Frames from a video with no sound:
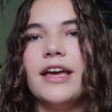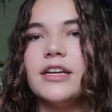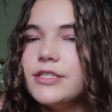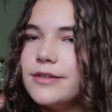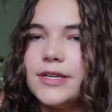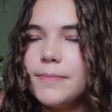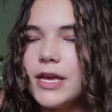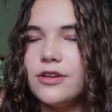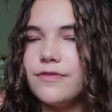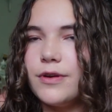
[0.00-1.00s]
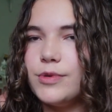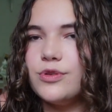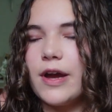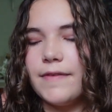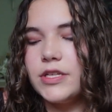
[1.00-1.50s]
because you don't want to be on your phone when
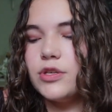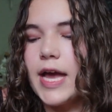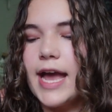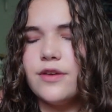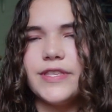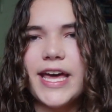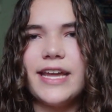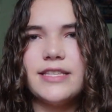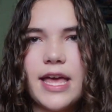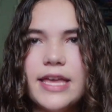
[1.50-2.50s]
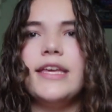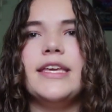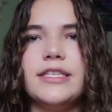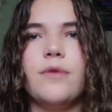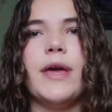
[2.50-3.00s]
you're driving. So yeah, I use that as an
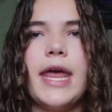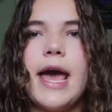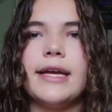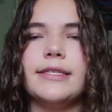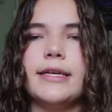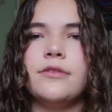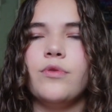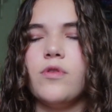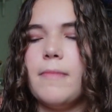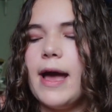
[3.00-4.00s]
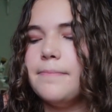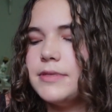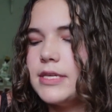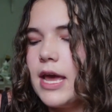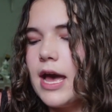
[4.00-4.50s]
easy way to access Google
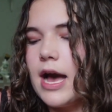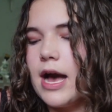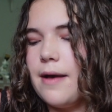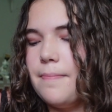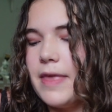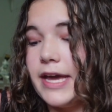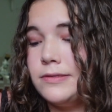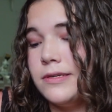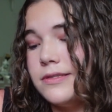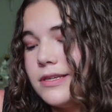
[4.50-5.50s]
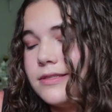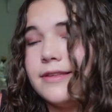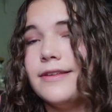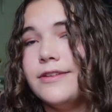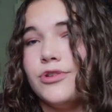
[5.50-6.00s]
Maps. As you can see, it's
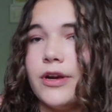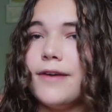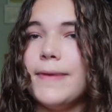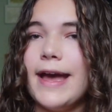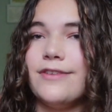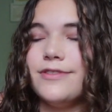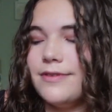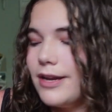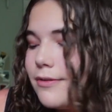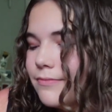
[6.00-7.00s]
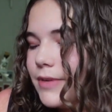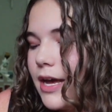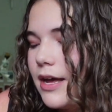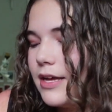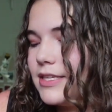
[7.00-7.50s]
literally showing off my address right now.
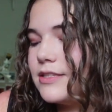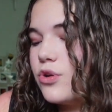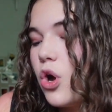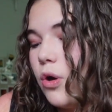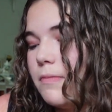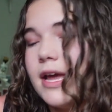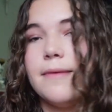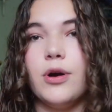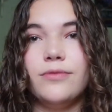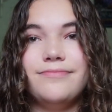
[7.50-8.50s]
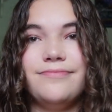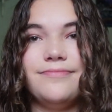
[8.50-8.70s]
It says you're home. I am home.